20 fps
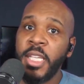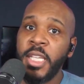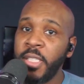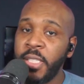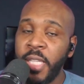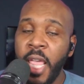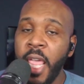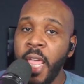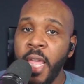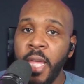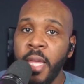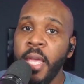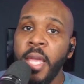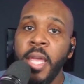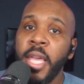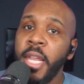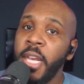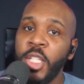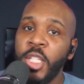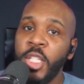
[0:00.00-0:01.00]
saying
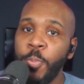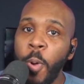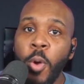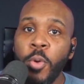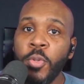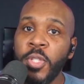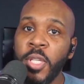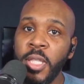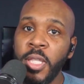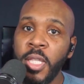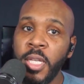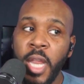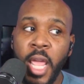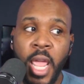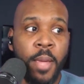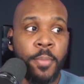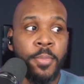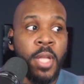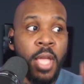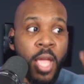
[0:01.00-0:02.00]
and exposing the
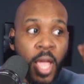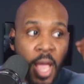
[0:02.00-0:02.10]
names.